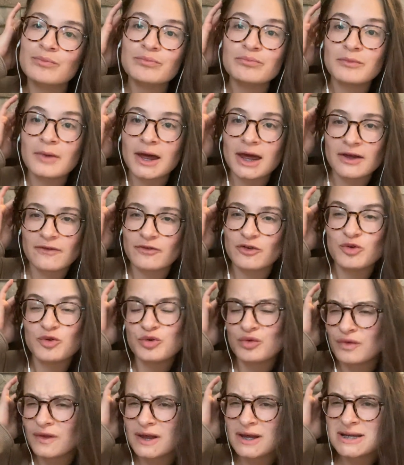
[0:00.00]
Like, if you
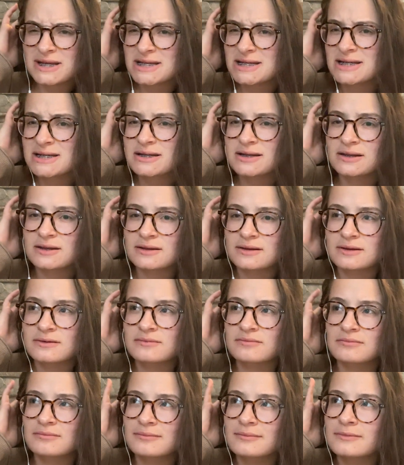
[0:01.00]
do this,
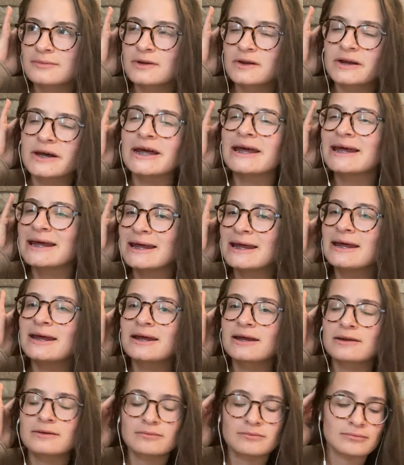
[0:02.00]
you'll get
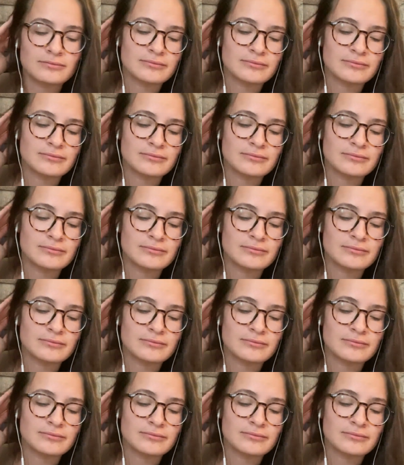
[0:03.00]
eaten.